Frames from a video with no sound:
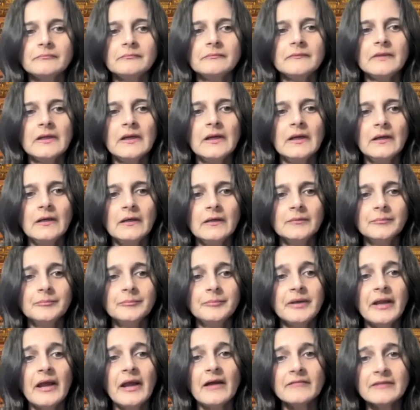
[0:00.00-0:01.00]

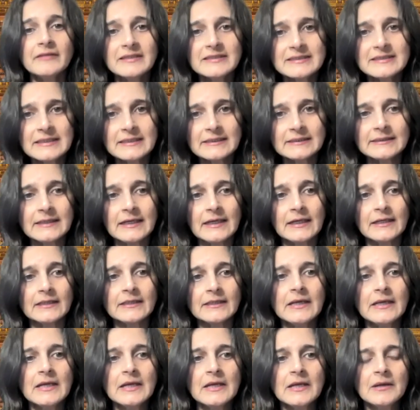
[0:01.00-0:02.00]
But having said that,
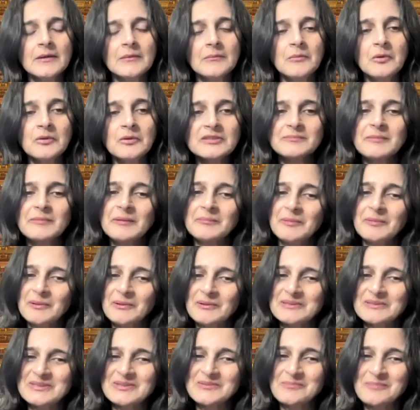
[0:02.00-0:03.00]
most people
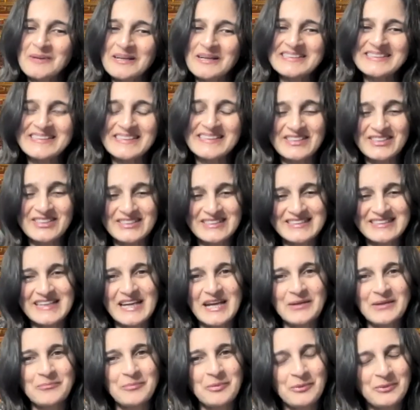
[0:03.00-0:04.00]
also best
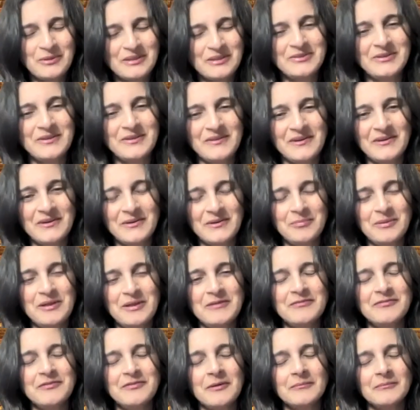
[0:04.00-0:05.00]
understand poetry therapy
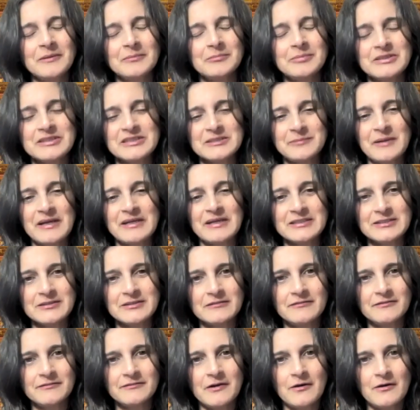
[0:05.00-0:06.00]
from the
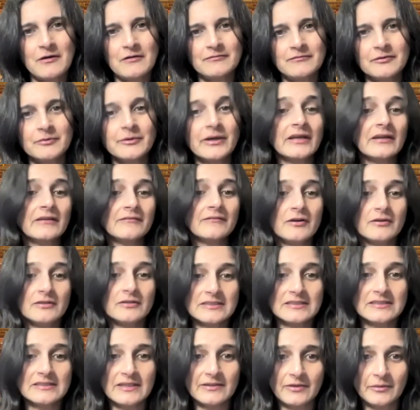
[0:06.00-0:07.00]
perspective of creative
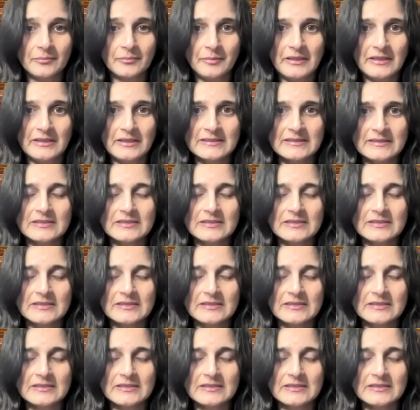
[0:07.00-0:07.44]
arts therapies.